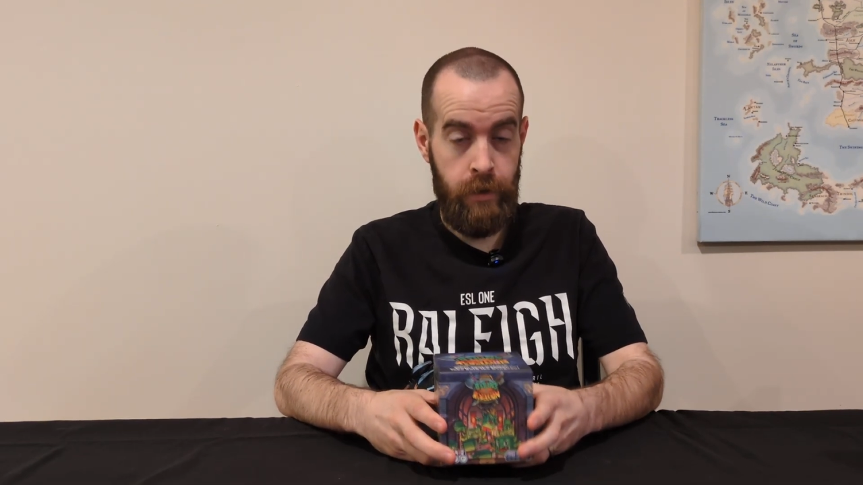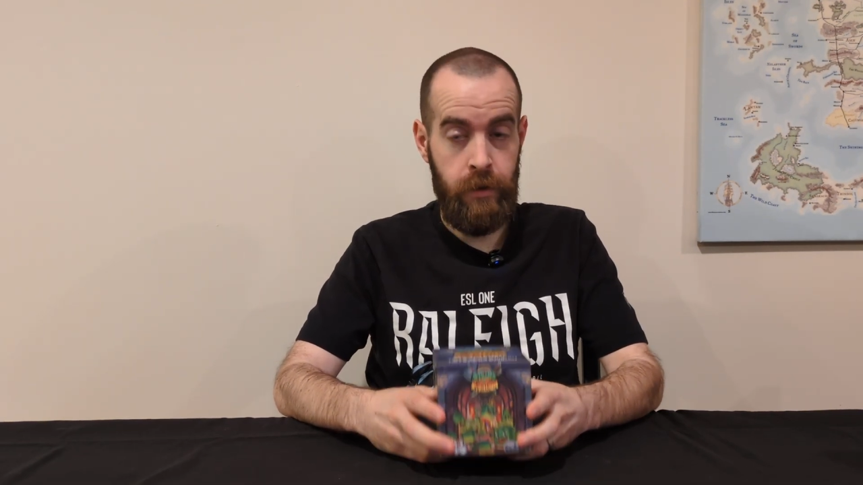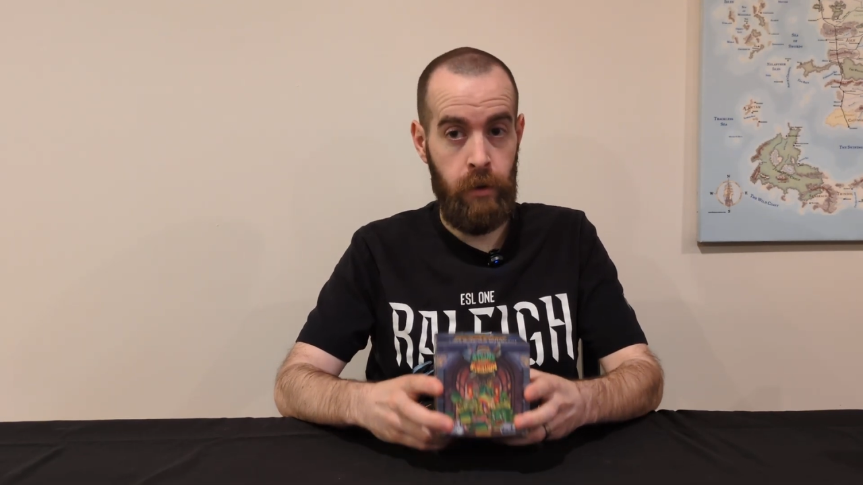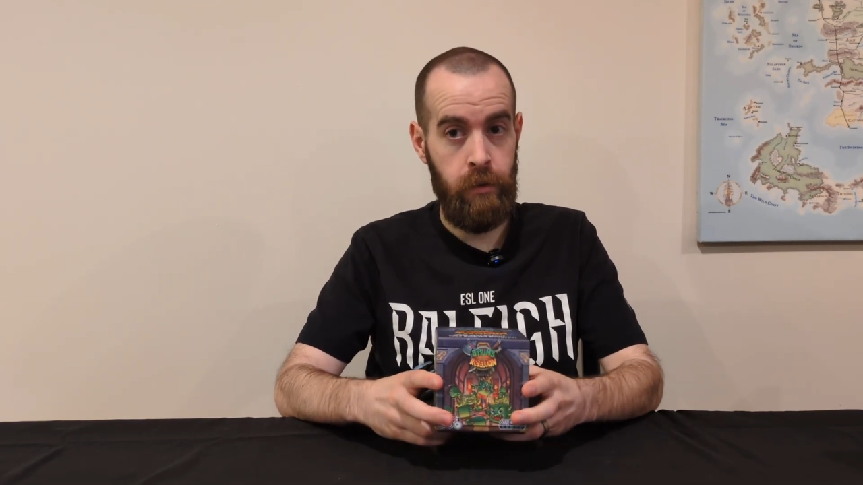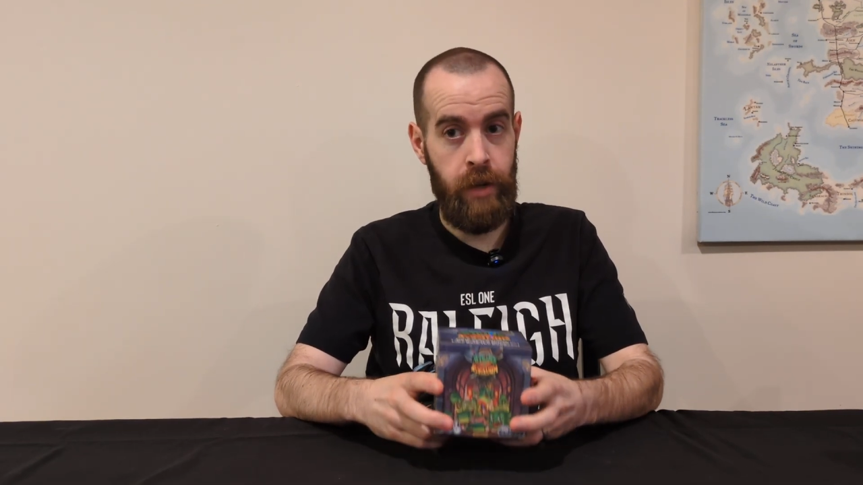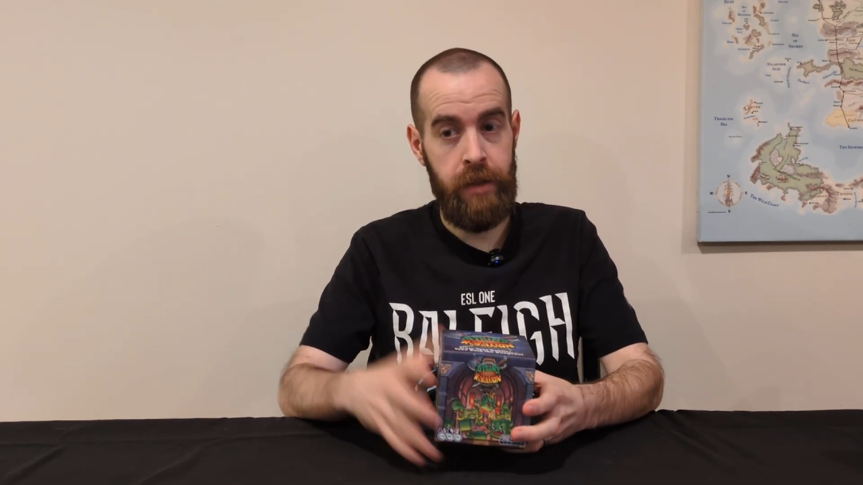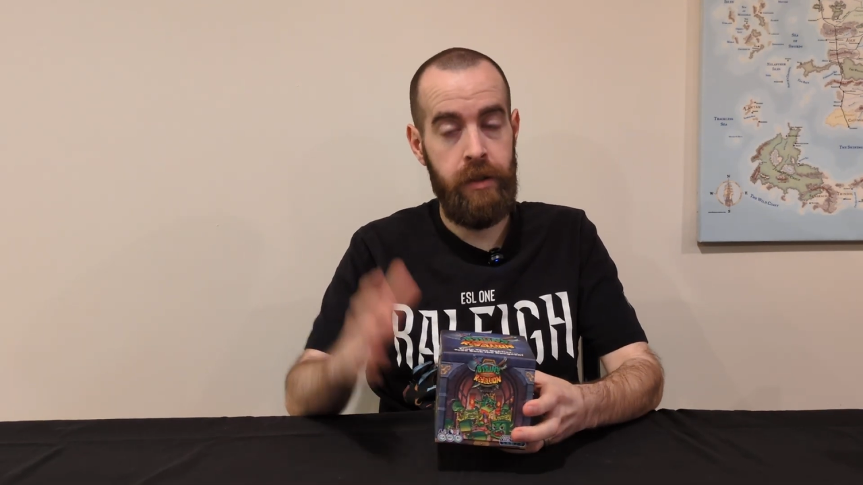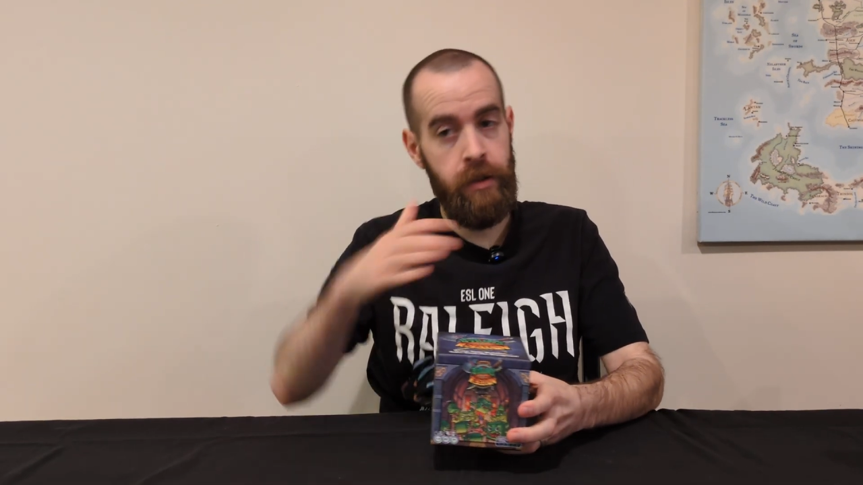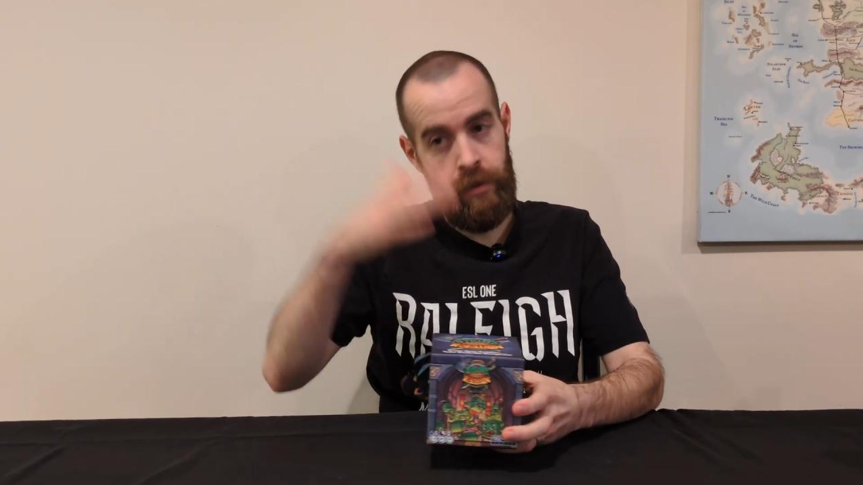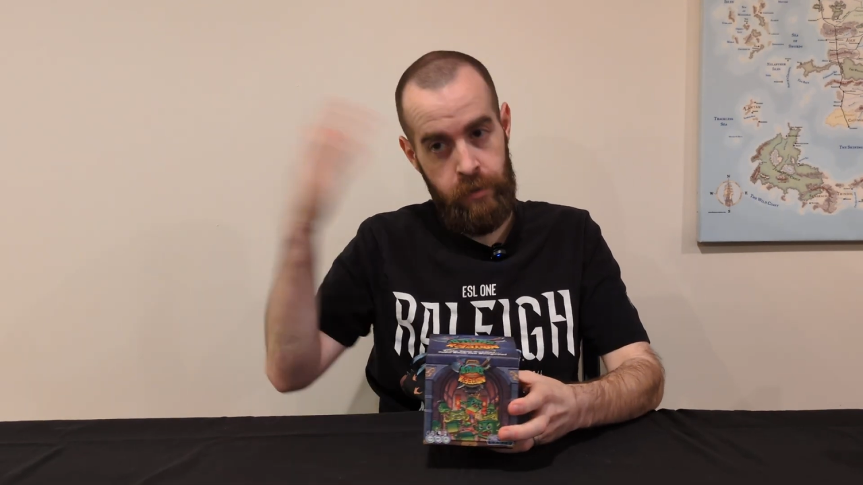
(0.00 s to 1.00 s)
so not
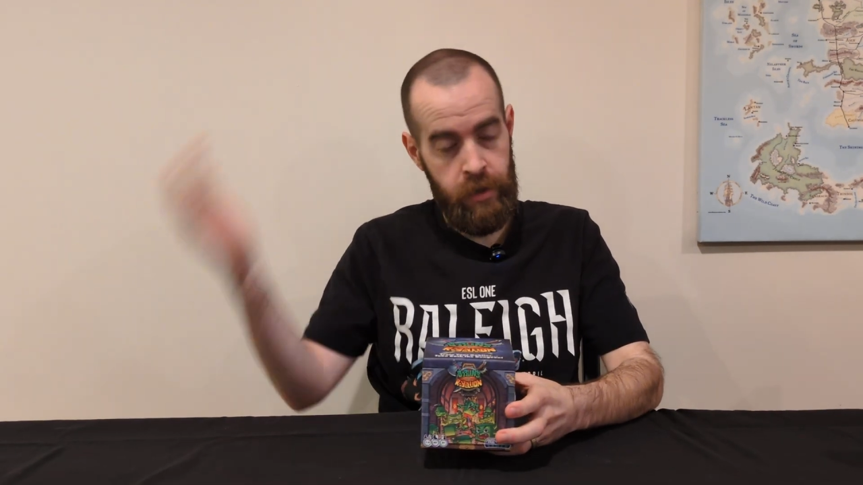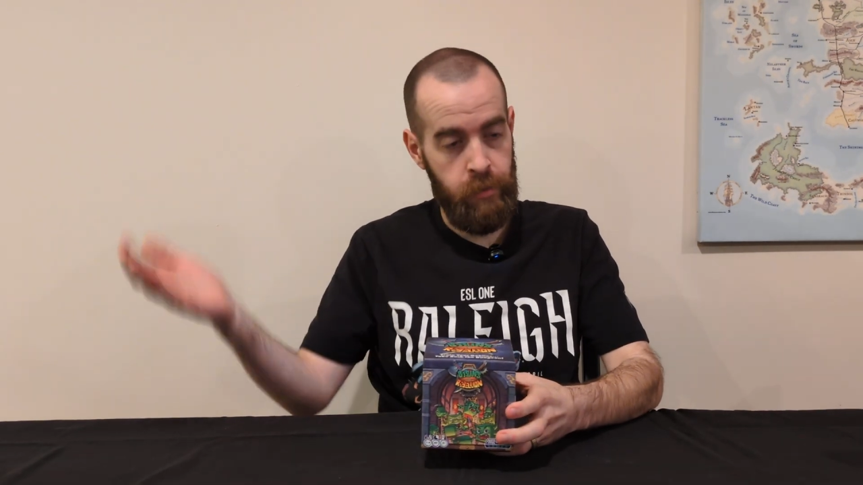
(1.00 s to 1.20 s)
this